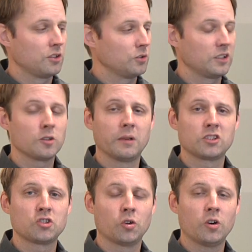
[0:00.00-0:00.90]
you need to make
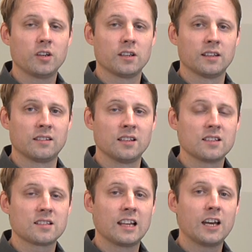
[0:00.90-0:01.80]
sure that
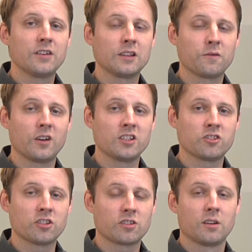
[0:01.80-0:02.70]
these live
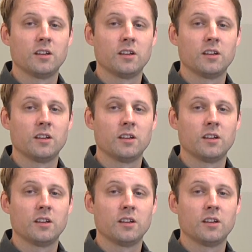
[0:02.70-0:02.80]
interfaces